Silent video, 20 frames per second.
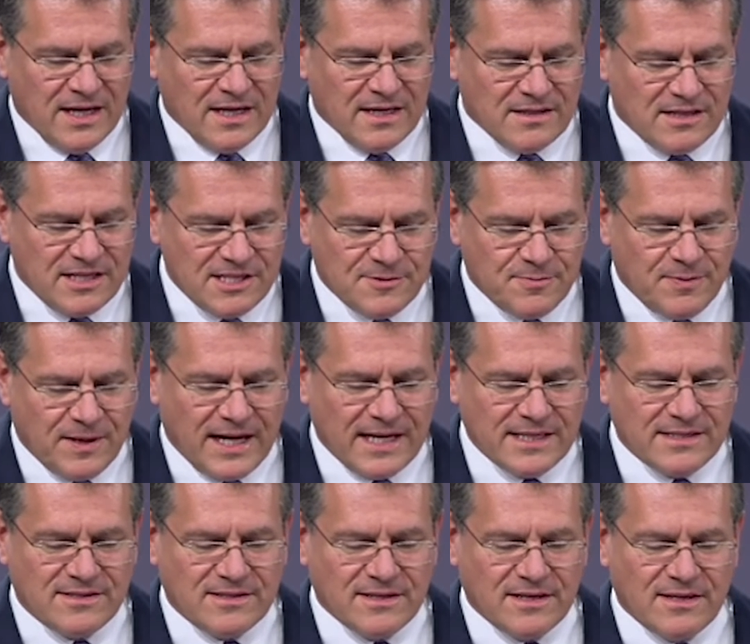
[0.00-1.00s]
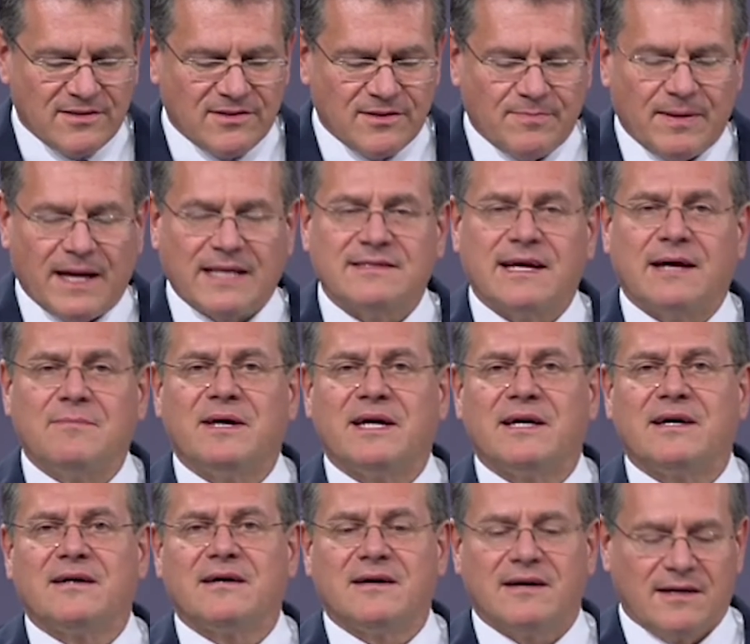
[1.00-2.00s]
Despite the
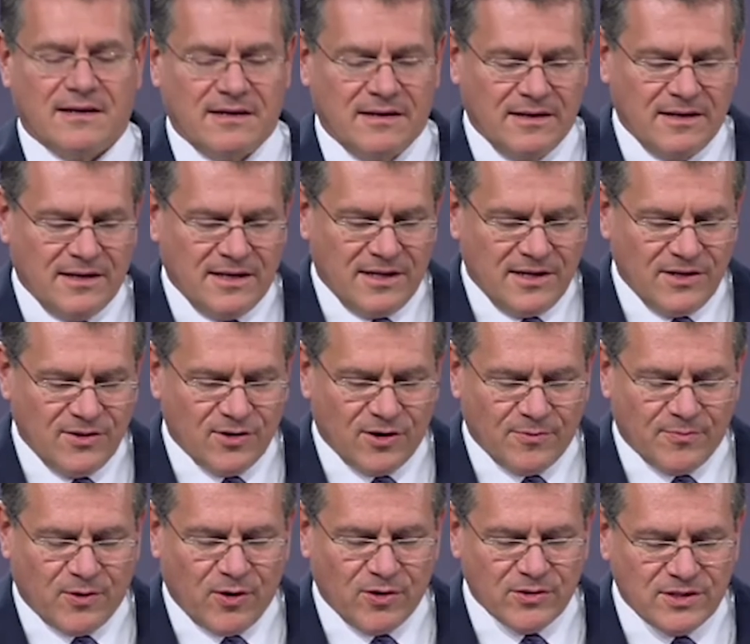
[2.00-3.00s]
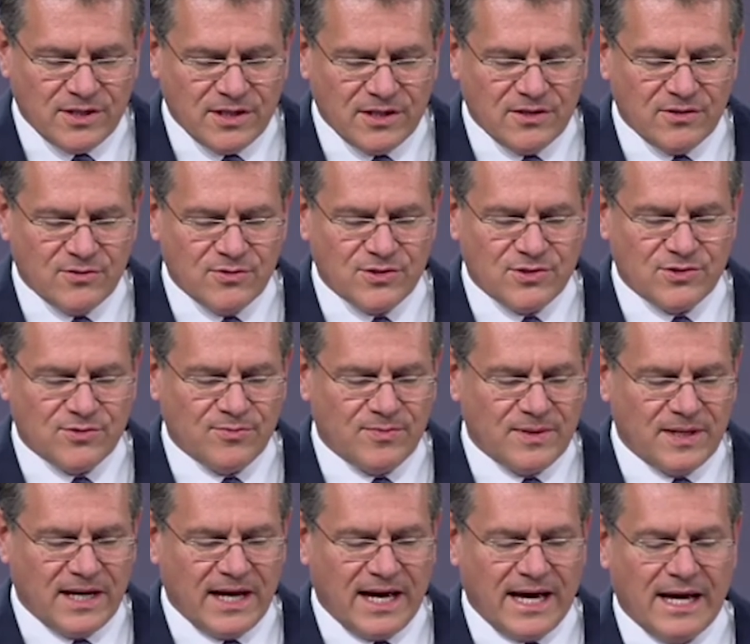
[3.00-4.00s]
pandemic, Europe continues to
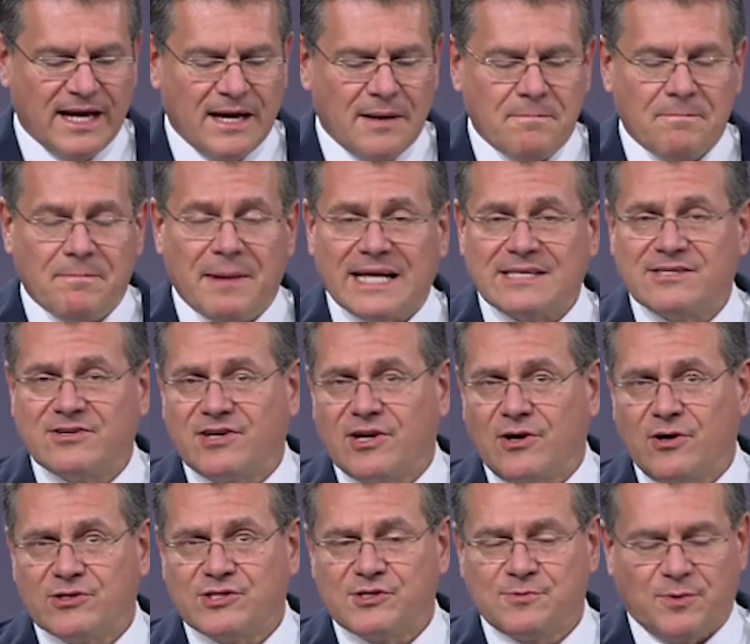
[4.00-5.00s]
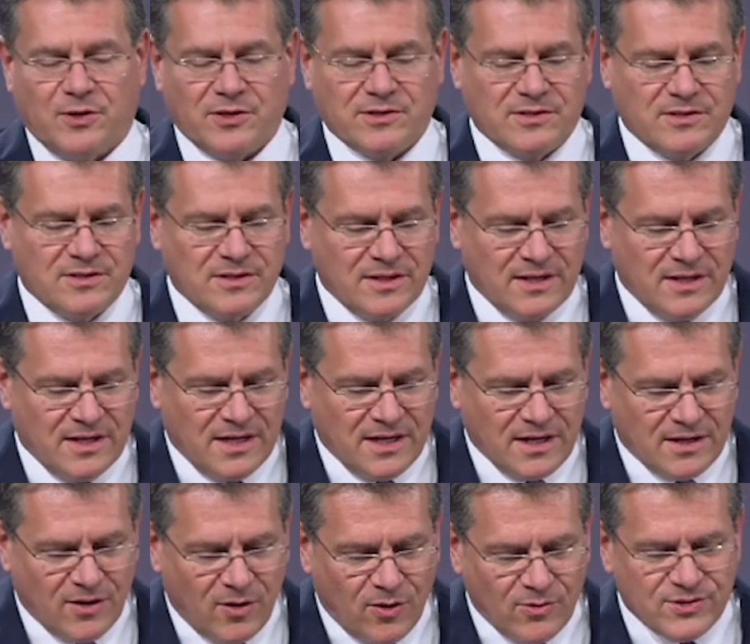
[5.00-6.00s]
be a battery hotspot,
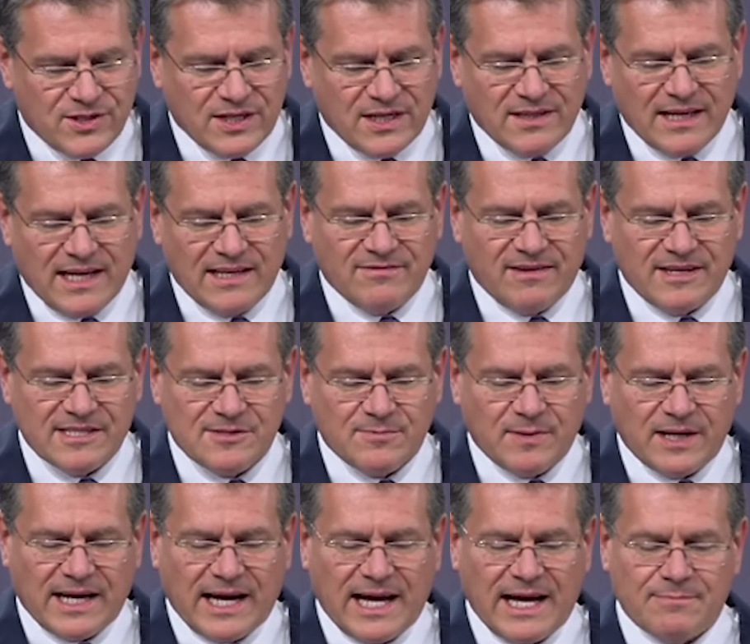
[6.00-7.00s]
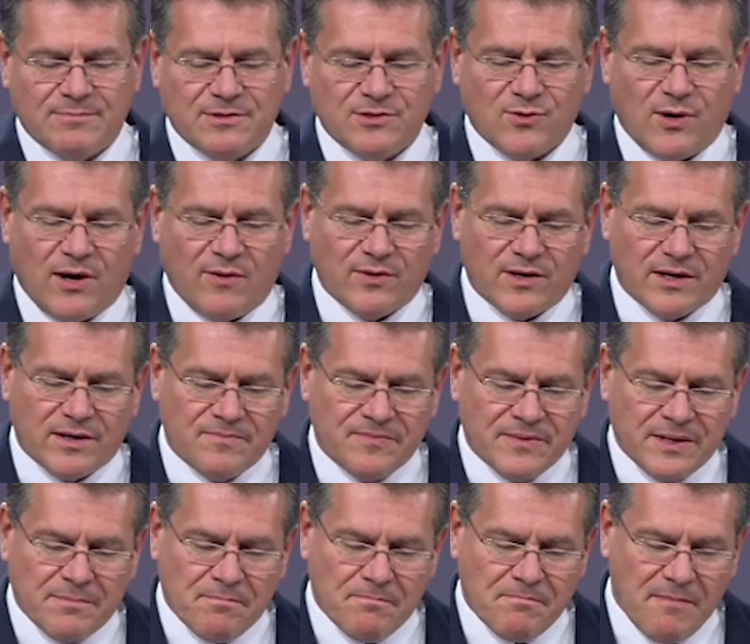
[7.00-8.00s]
closing the investment gap to our
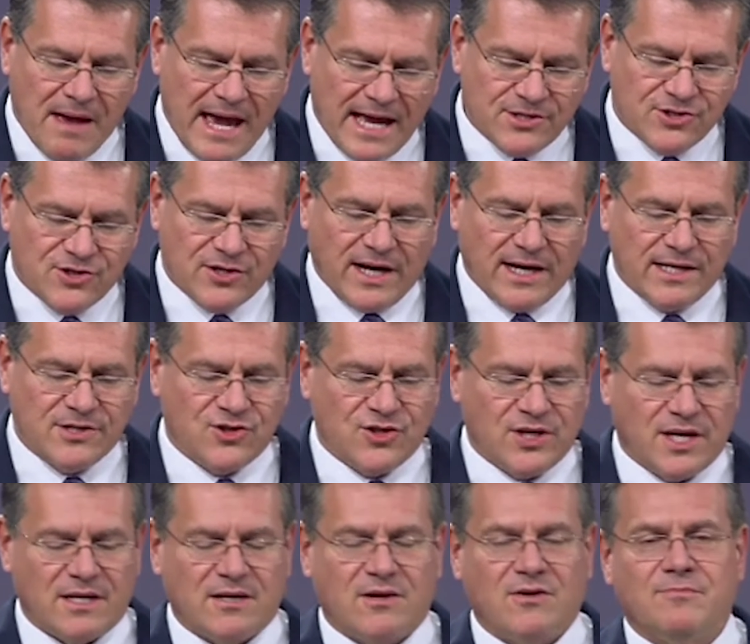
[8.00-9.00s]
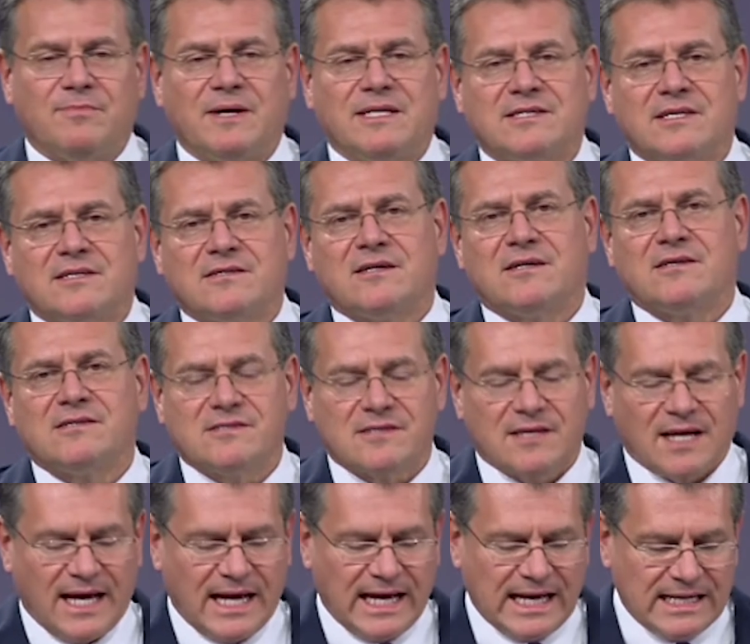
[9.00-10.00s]
major Asian competitors
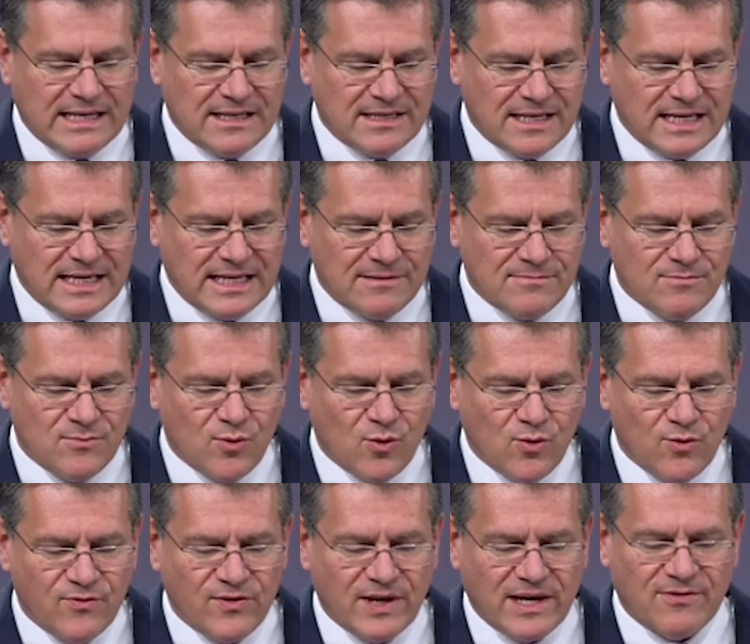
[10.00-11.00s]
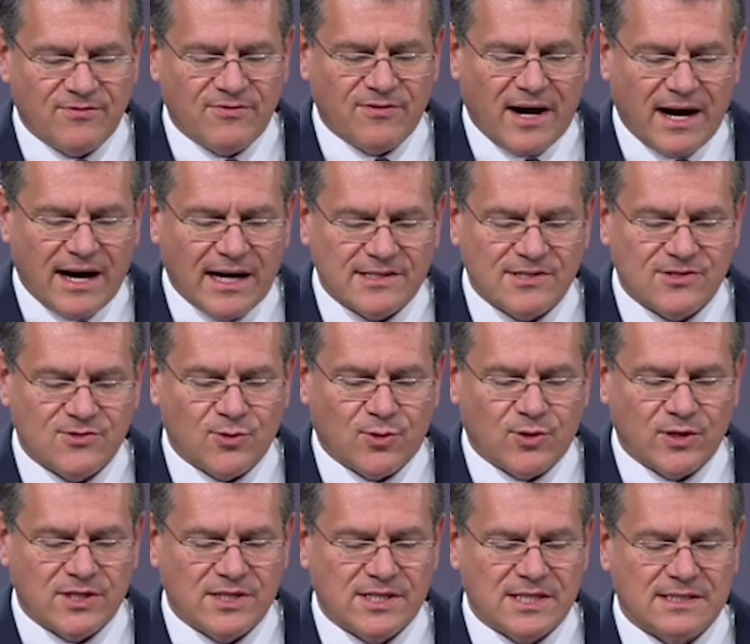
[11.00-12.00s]
and in moving fast
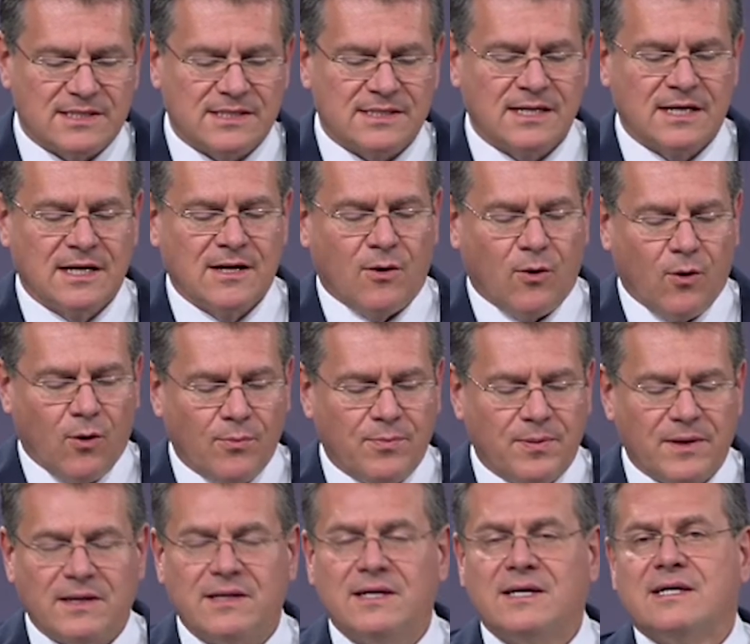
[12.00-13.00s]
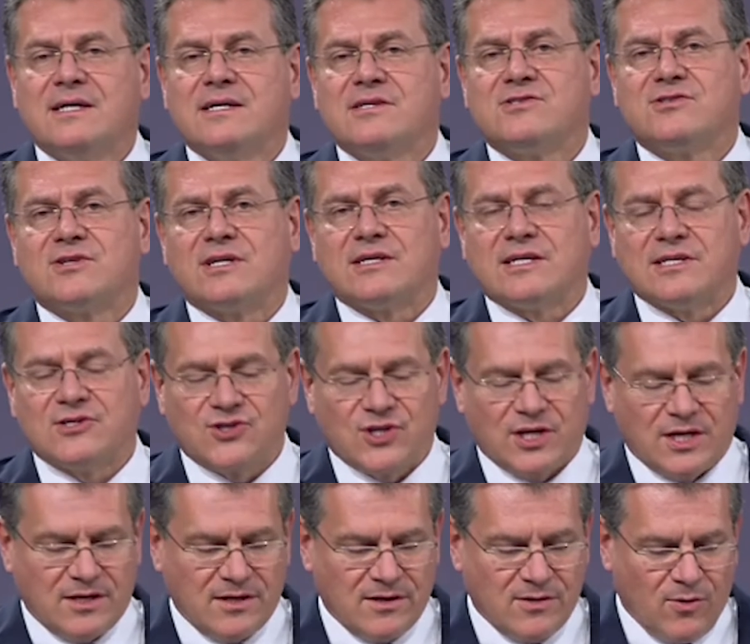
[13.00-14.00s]
towards its open
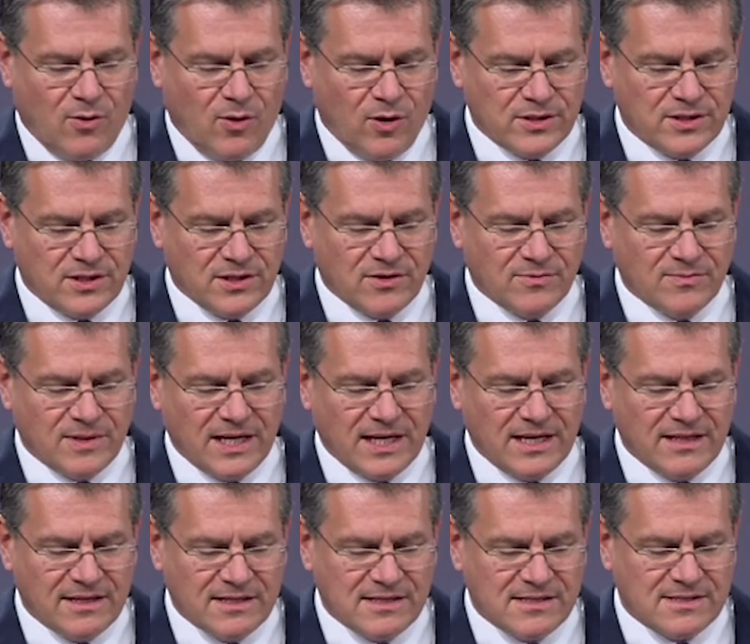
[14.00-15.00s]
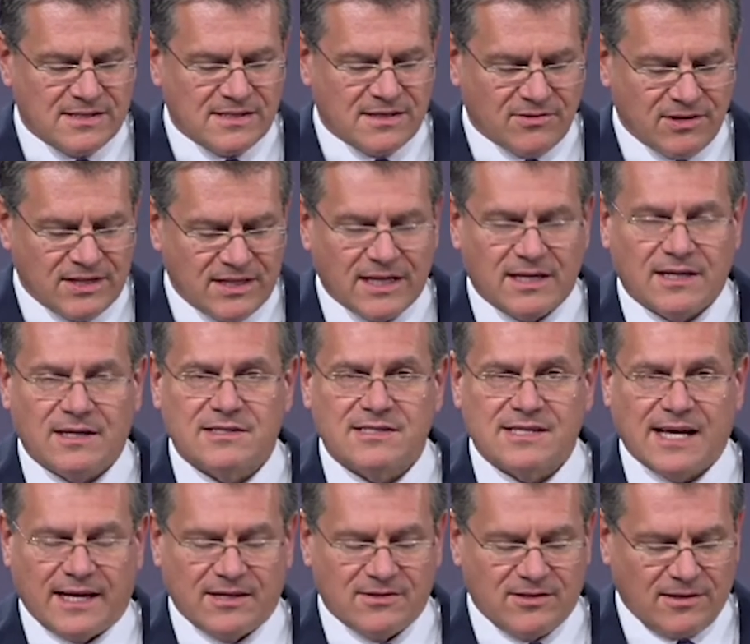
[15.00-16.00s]
strategic autonomy in this critical
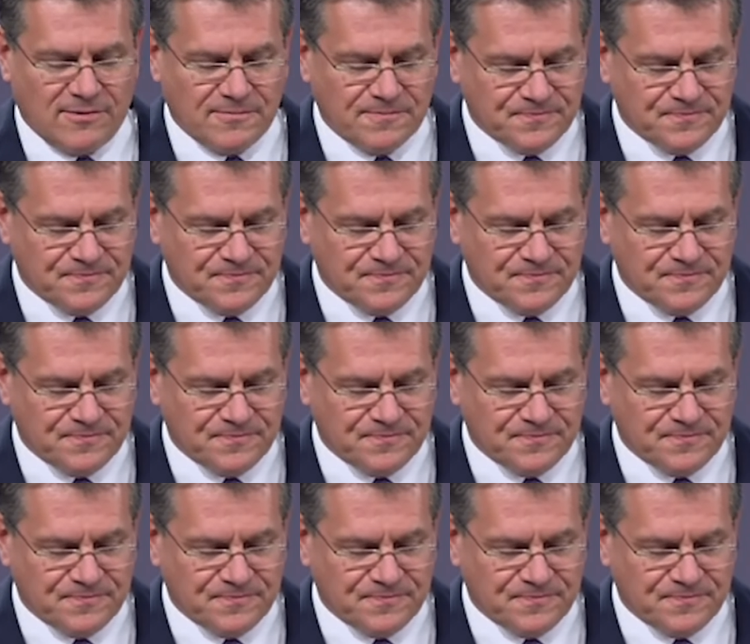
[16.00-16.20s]
sector.